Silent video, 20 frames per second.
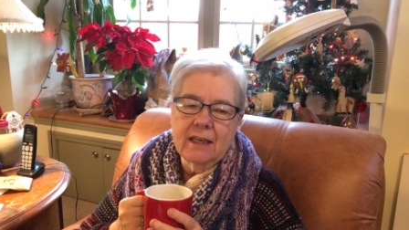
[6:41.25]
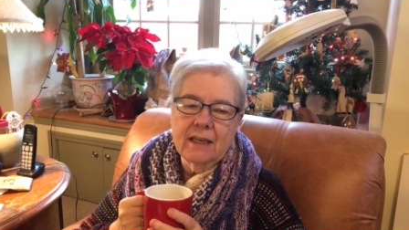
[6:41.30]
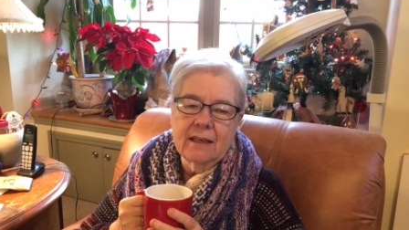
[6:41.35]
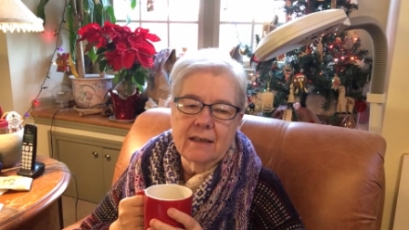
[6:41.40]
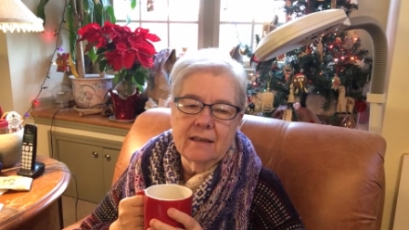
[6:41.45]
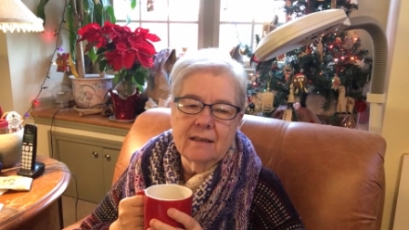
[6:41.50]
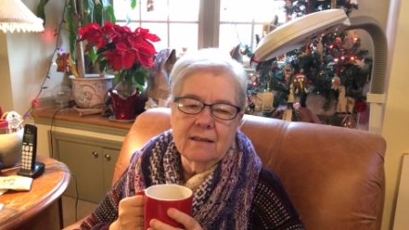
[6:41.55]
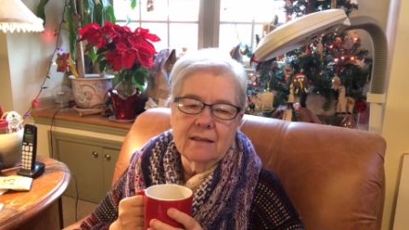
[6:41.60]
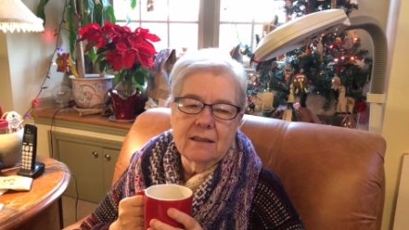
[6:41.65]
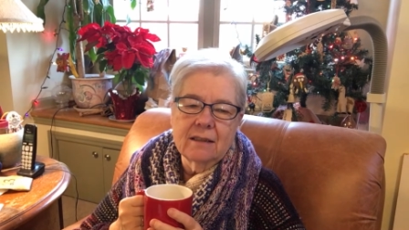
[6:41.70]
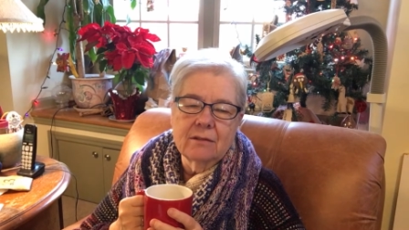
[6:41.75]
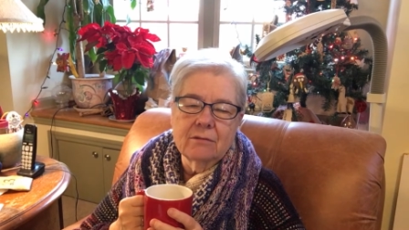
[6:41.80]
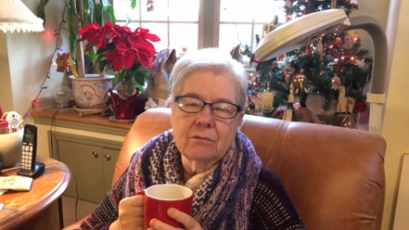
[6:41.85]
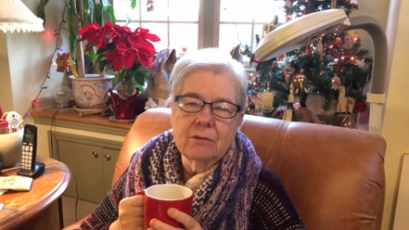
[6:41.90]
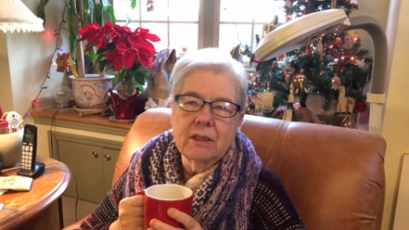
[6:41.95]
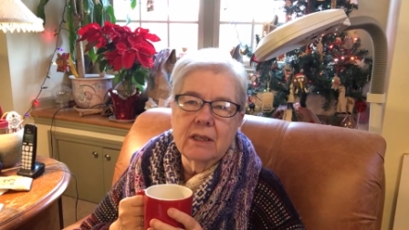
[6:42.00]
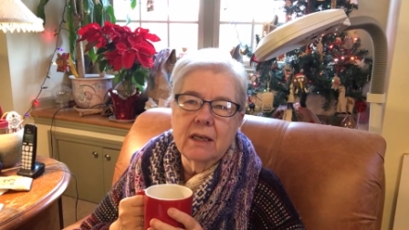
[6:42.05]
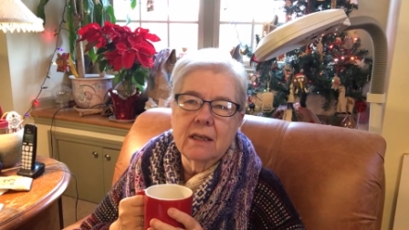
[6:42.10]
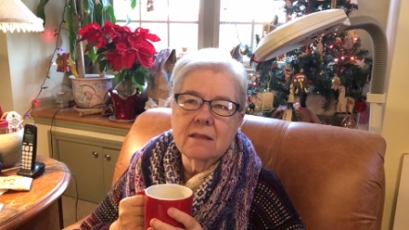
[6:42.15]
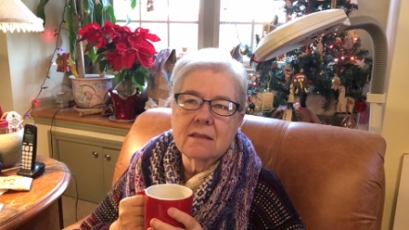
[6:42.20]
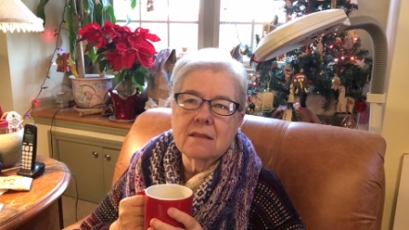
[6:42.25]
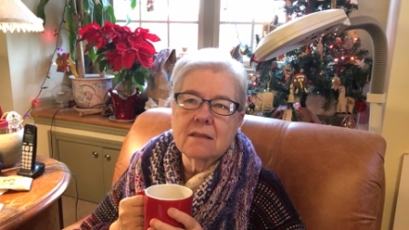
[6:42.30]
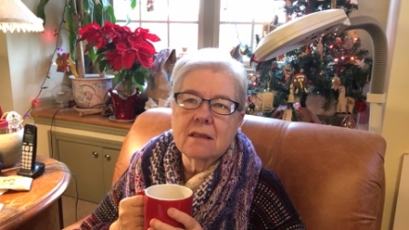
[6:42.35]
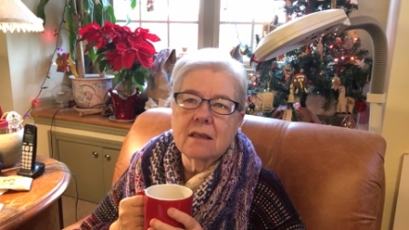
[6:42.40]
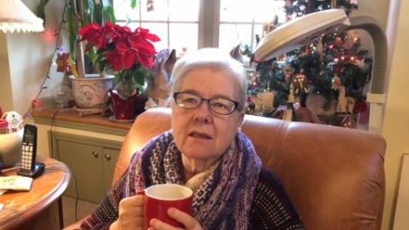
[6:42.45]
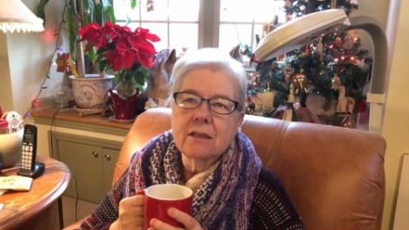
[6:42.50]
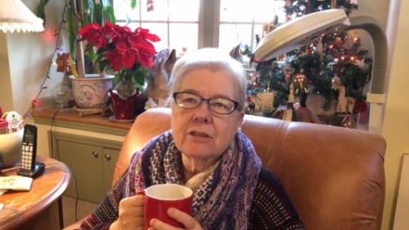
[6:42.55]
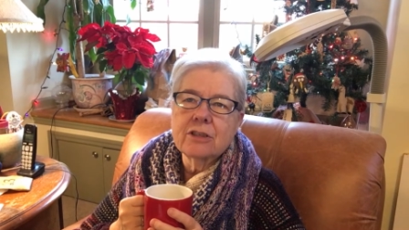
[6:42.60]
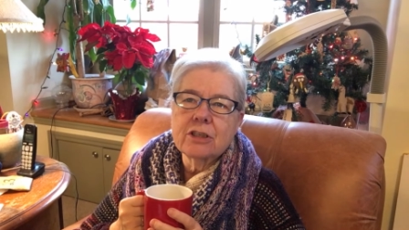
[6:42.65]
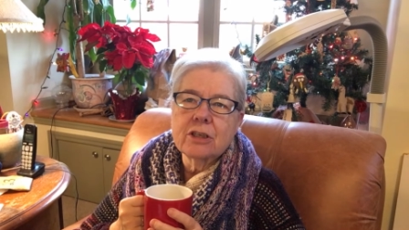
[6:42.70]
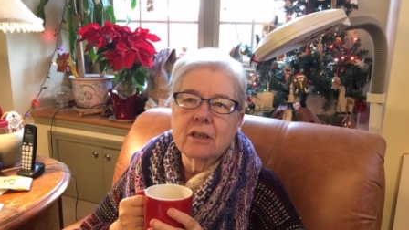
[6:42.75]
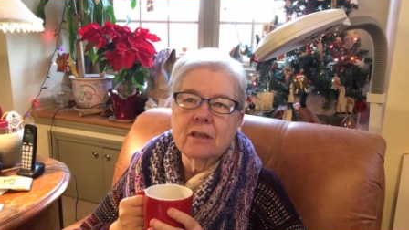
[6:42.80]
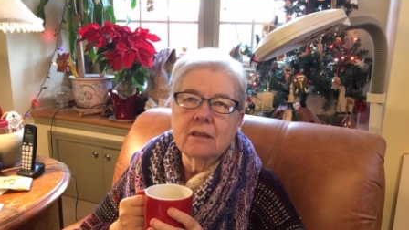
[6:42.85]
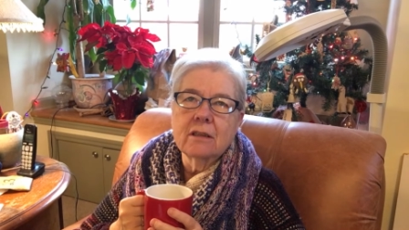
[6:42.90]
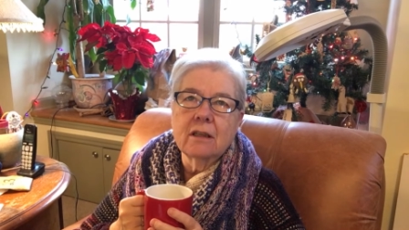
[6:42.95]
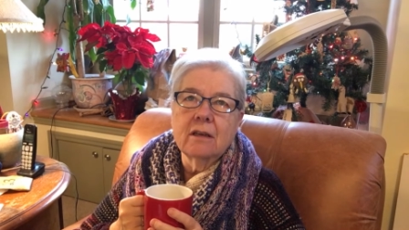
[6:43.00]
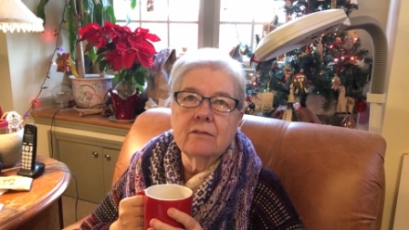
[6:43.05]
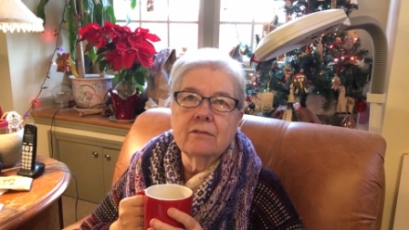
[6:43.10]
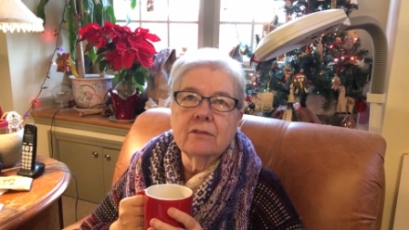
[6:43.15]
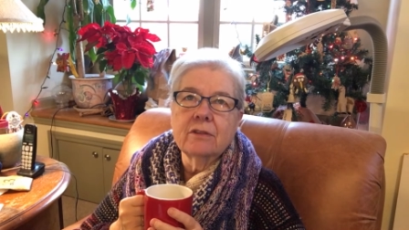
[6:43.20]
and we had such a
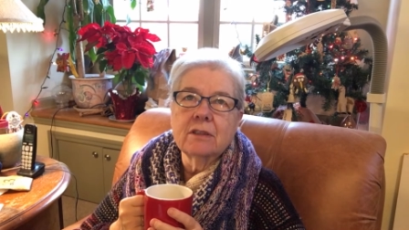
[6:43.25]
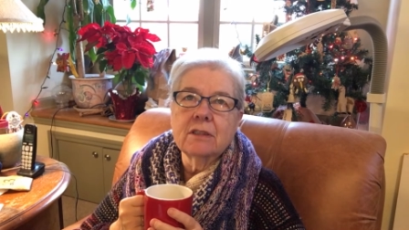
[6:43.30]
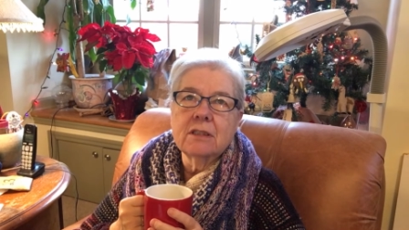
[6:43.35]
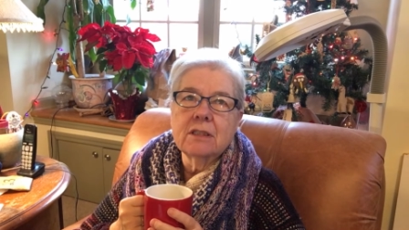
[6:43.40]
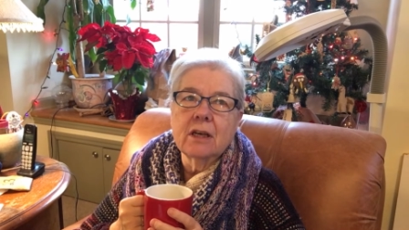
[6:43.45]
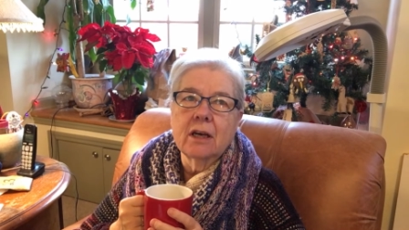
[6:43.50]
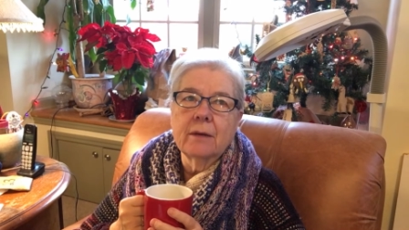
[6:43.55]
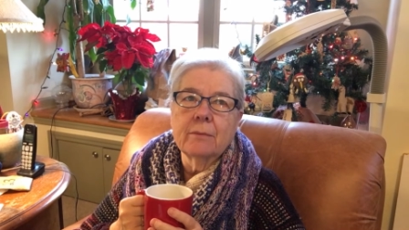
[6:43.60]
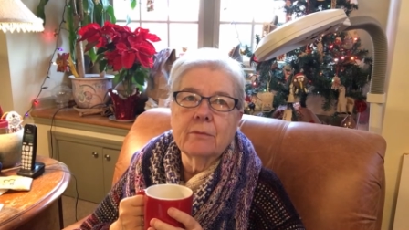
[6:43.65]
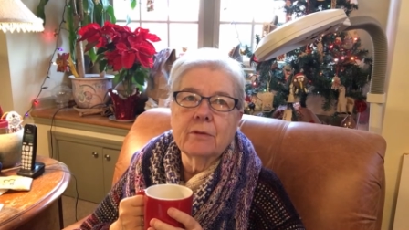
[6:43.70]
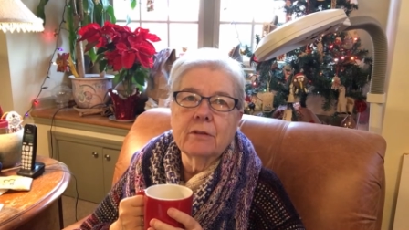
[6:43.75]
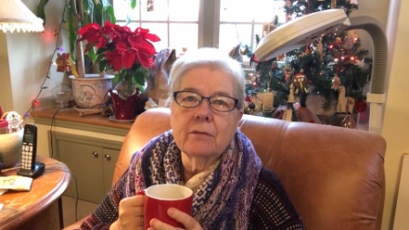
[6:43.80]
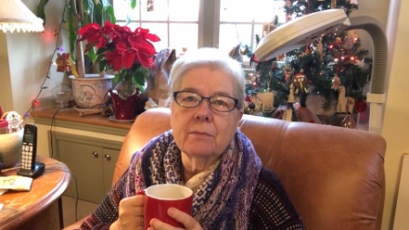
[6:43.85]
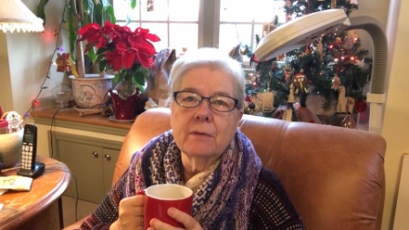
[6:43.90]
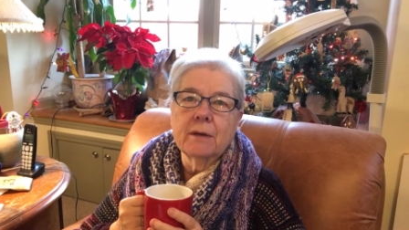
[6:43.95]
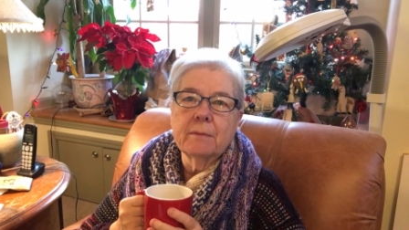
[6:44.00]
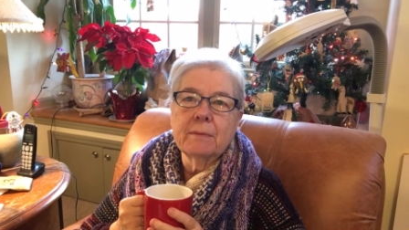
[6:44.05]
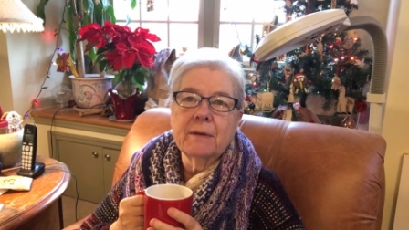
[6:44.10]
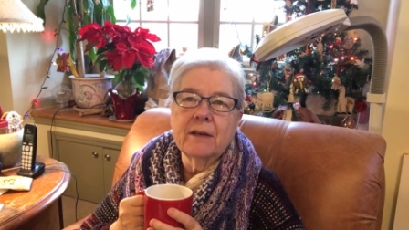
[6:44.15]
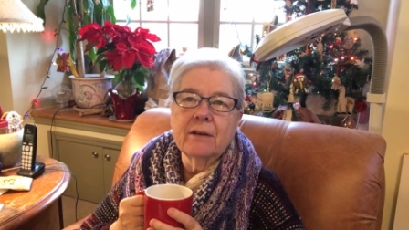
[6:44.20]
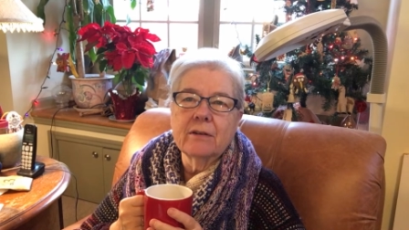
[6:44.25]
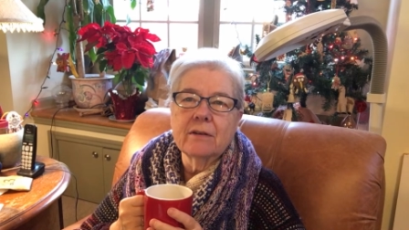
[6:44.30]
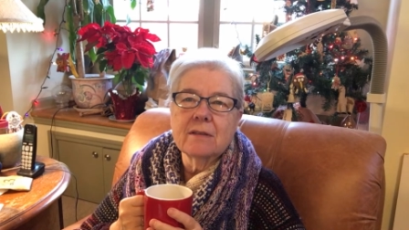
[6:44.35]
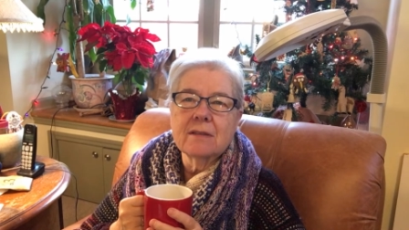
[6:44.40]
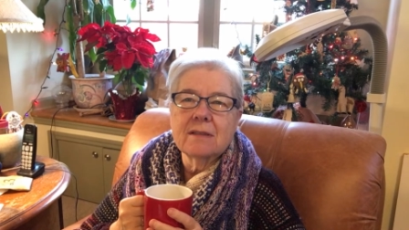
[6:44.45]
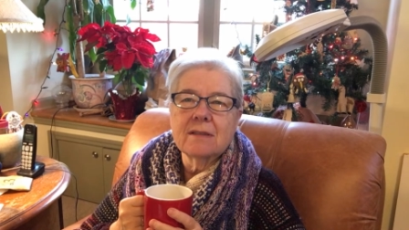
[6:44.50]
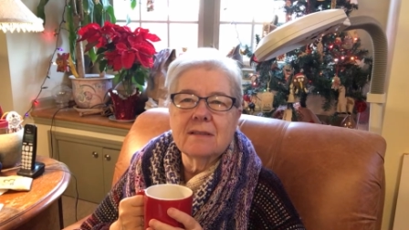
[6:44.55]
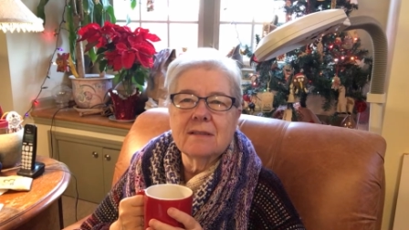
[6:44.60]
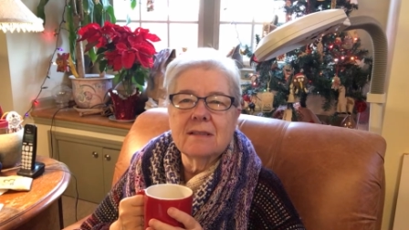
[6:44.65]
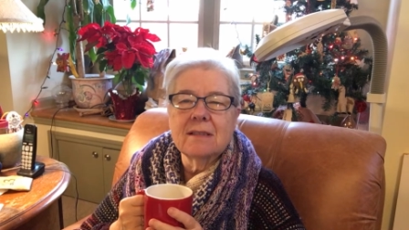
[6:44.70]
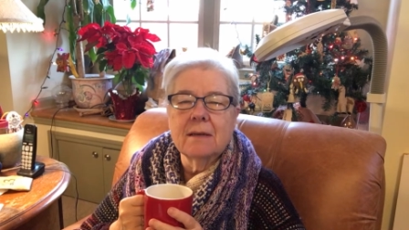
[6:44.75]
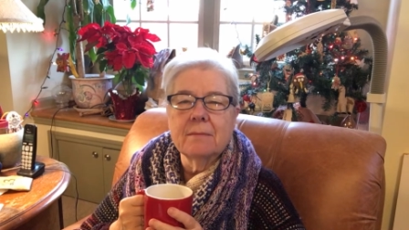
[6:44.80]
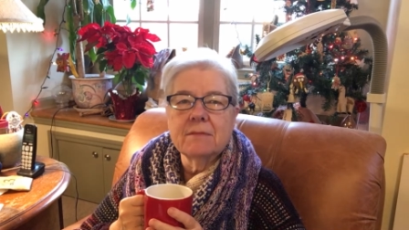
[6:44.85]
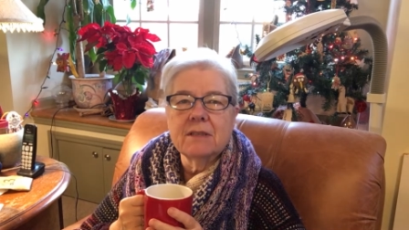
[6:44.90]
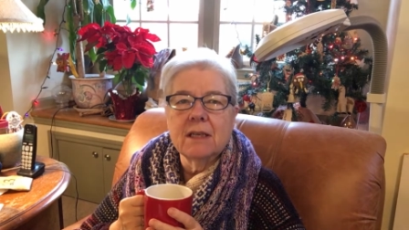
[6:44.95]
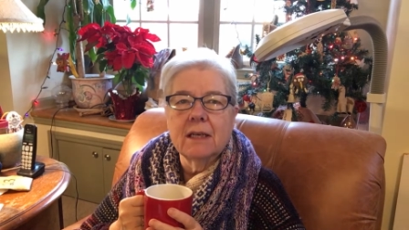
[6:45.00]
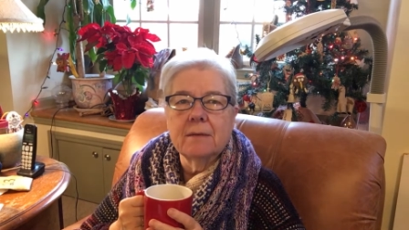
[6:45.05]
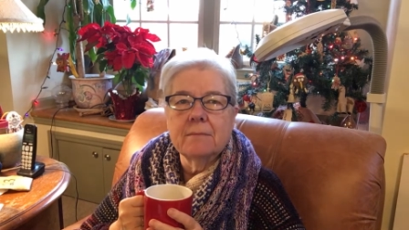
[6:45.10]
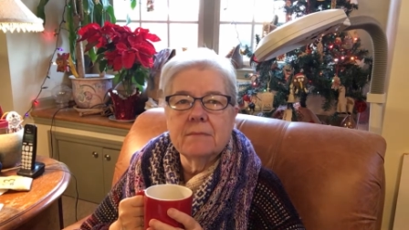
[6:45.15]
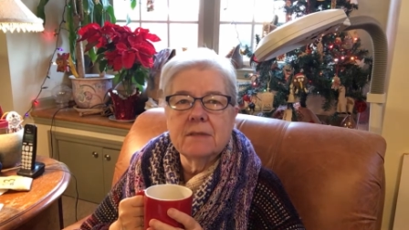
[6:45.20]
lovely time with my parents. And
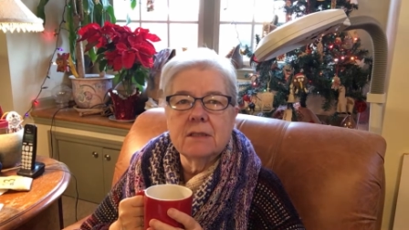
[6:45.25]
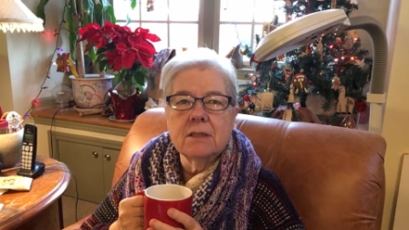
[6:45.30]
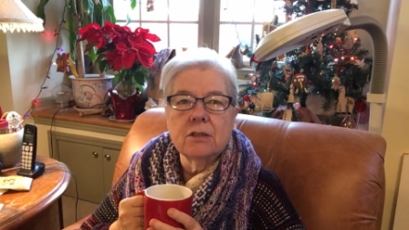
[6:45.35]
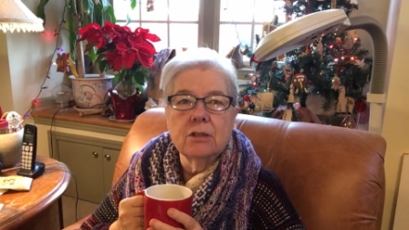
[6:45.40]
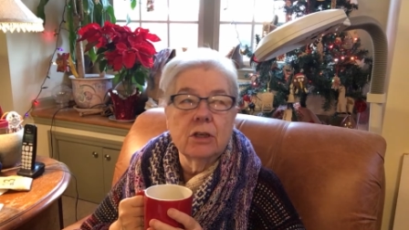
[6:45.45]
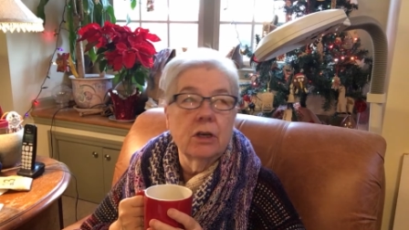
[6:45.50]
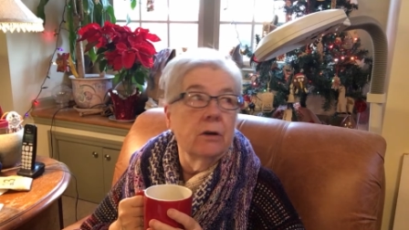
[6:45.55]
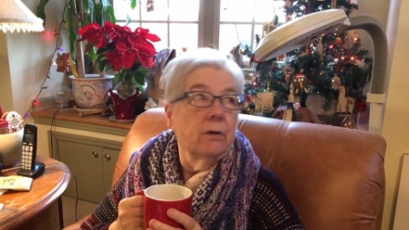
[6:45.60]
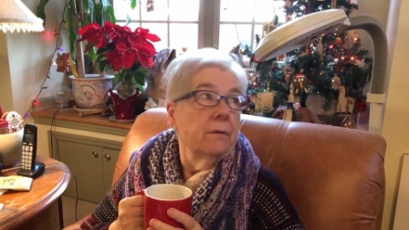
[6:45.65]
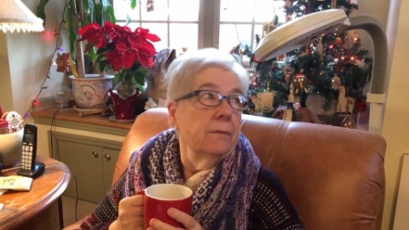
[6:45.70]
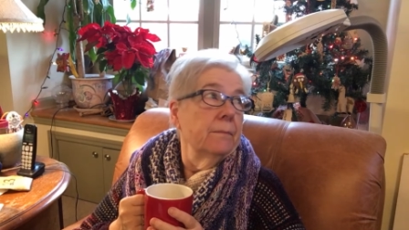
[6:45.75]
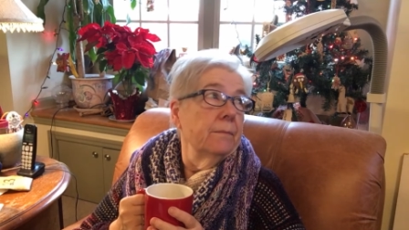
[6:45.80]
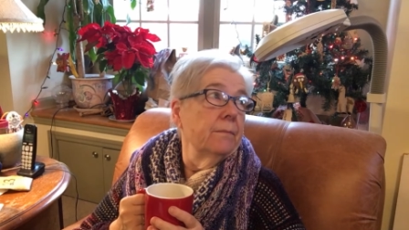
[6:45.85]
sometimes, you know,